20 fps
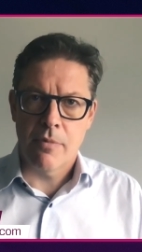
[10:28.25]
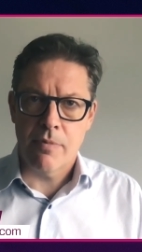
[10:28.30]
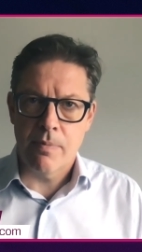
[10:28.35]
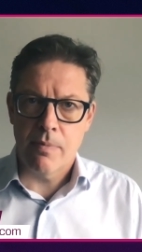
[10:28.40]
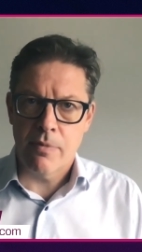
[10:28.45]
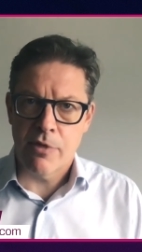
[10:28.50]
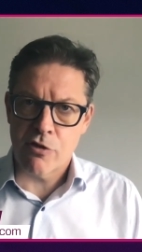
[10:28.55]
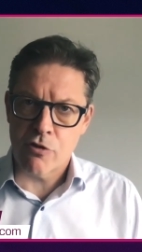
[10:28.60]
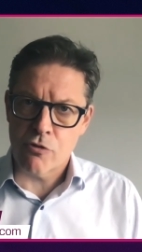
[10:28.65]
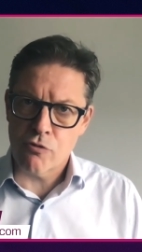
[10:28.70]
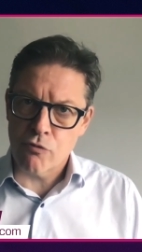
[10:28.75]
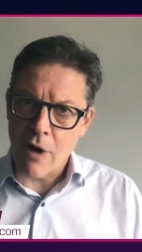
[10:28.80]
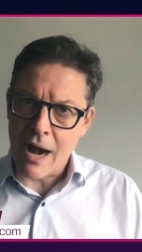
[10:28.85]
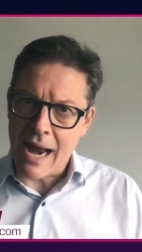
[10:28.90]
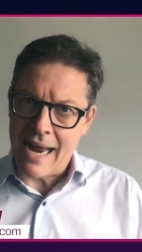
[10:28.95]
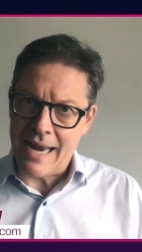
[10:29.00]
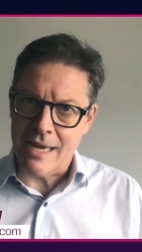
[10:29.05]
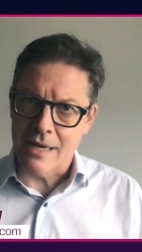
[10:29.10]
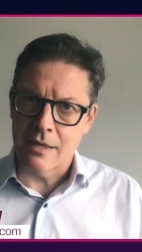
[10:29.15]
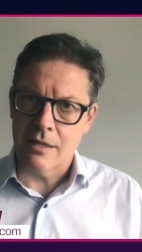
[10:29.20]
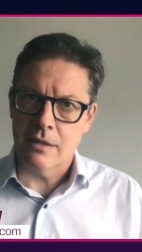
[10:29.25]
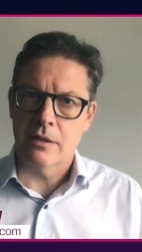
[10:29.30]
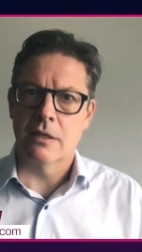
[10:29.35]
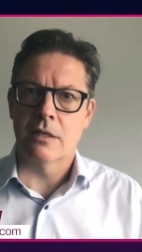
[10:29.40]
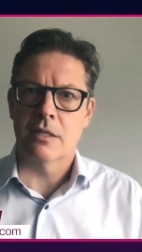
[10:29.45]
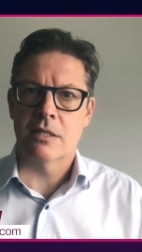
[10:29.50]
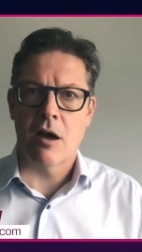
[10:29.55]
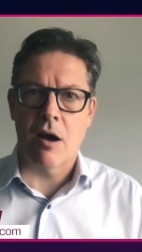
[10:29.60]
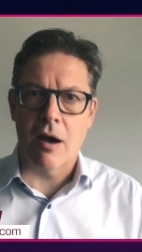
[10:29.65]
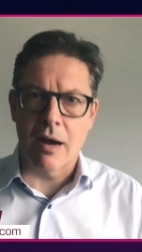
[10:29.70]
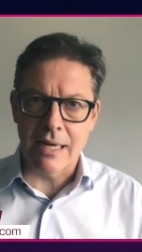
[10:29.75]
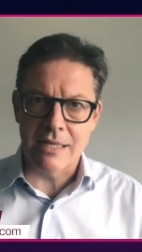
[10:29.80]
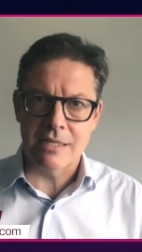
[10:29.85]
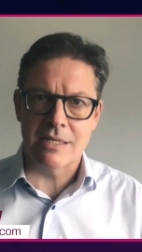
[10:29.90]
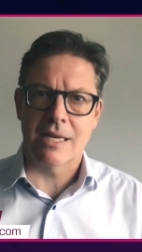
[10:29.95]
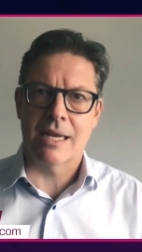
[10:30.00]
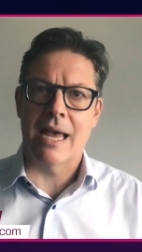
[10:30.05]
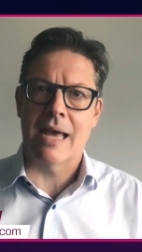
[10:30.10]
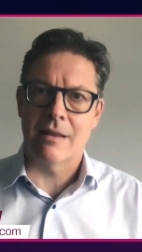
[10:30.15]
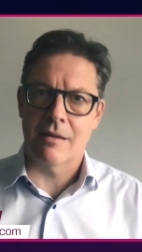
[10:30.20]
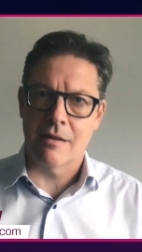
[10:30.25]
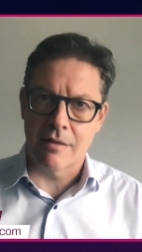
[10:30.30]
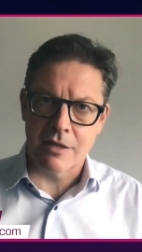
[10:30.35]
thread that ties together